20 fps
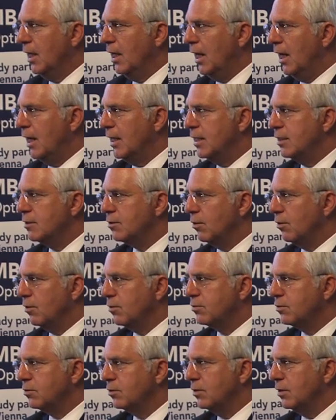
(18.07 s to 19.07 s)
and it's
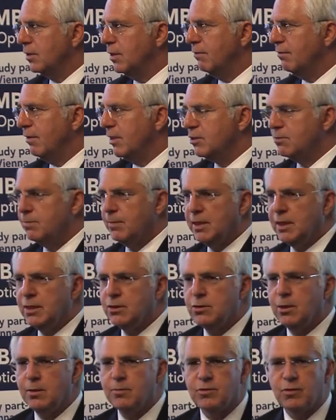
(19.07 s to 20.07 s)
also an investment in
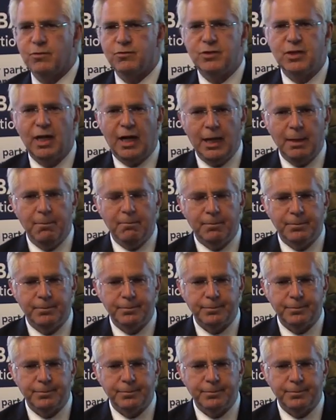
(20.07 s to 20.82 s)
terms of time.